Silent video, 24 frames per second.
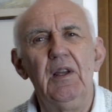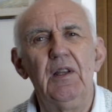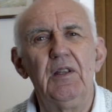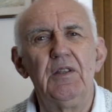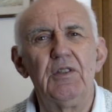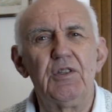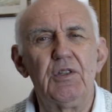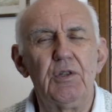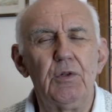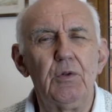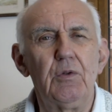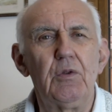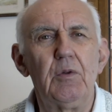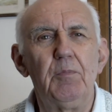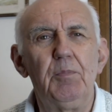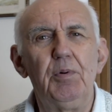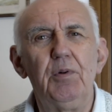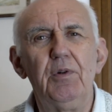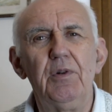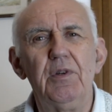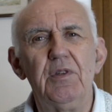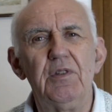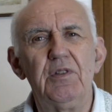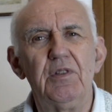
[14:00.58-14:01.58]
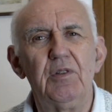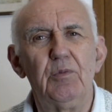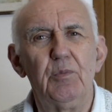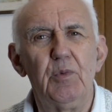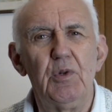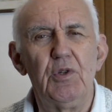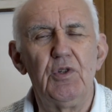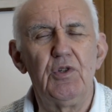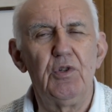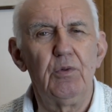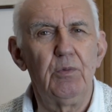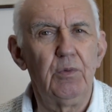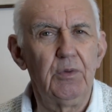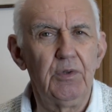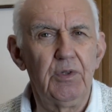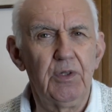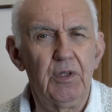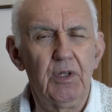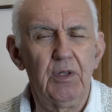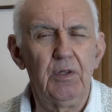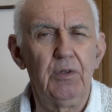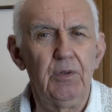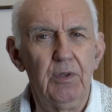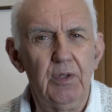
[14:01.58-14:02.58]
to the point at which you want to
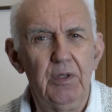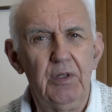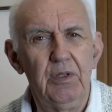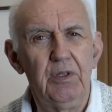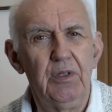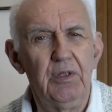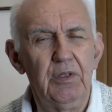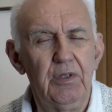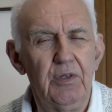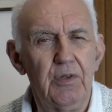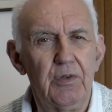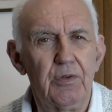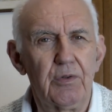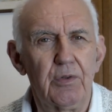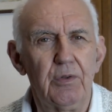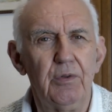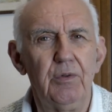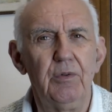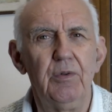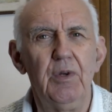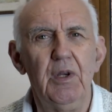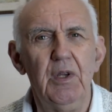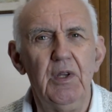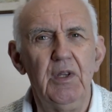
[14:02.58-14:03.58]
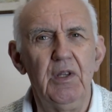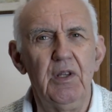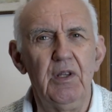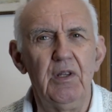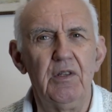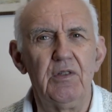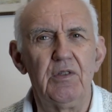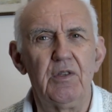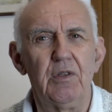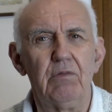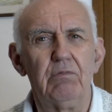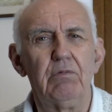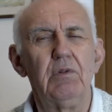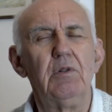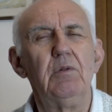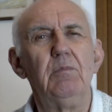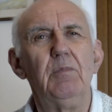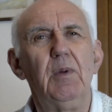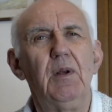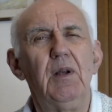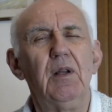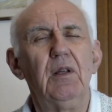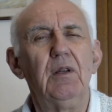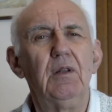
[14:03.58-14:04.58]
go through into the room
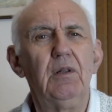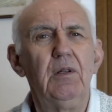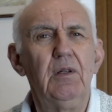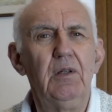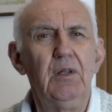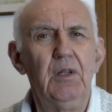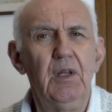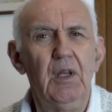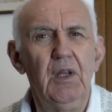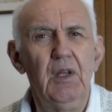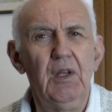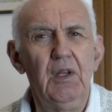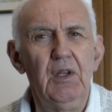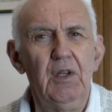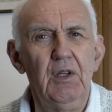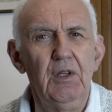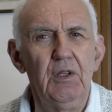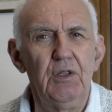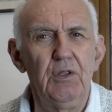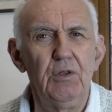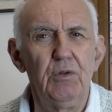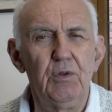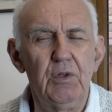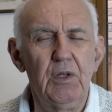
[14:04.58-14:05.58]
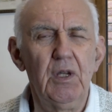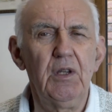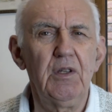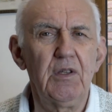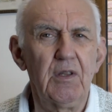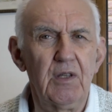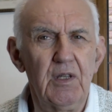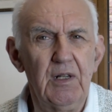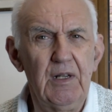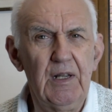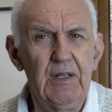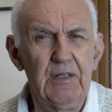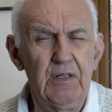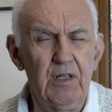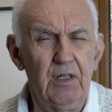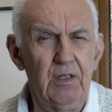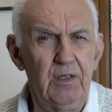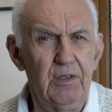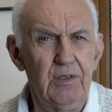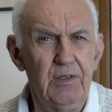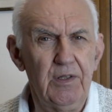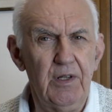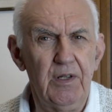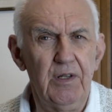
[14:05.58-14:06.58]
below. You cut the ladder
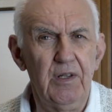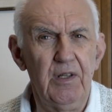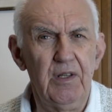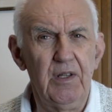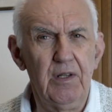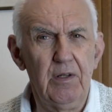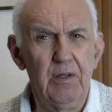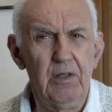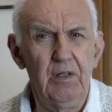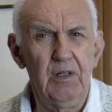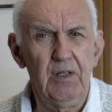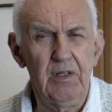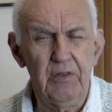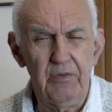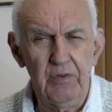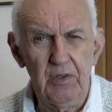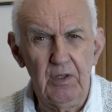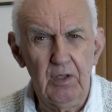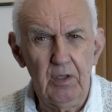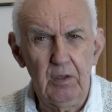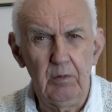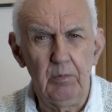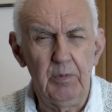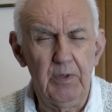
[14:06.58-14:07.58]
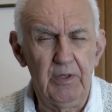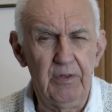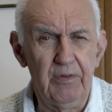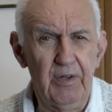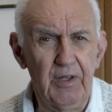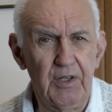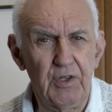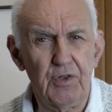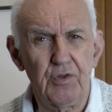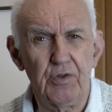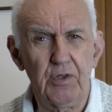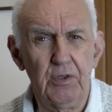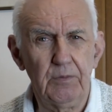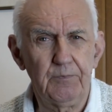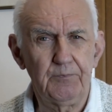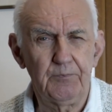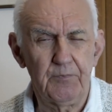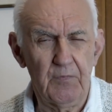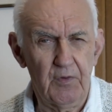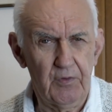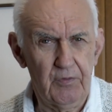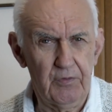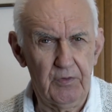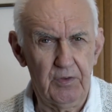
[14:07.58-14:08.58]
line there, leaving a little bit of extra
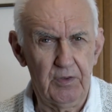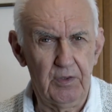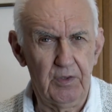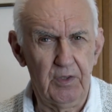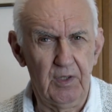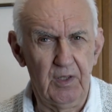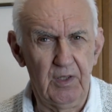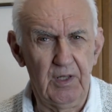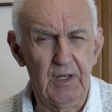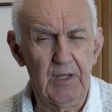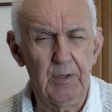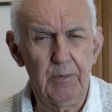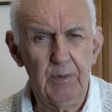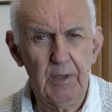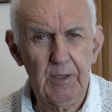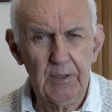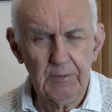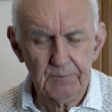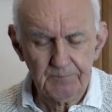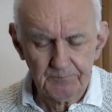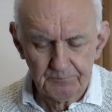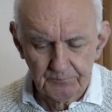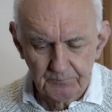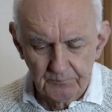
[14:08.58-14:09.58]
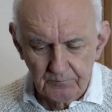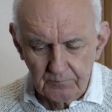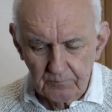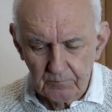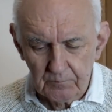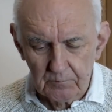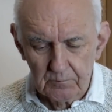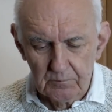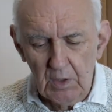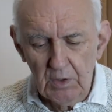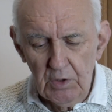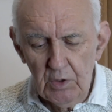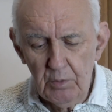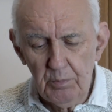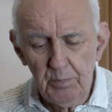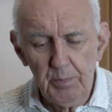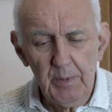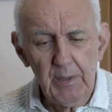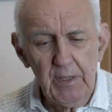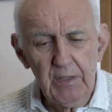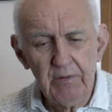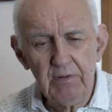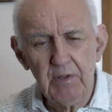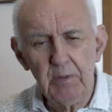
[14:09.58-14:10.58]
for leeway. You
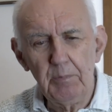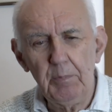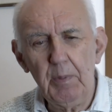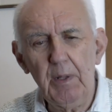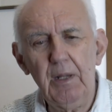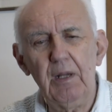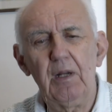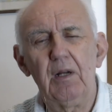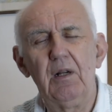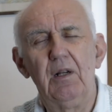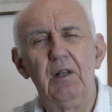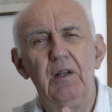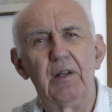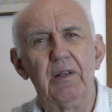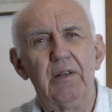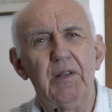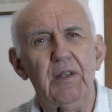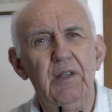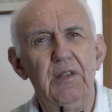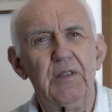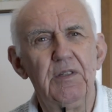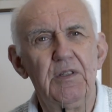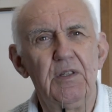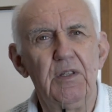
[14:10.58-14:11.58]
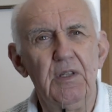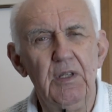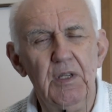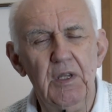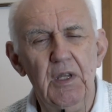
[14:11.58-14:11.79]
bear it back like that,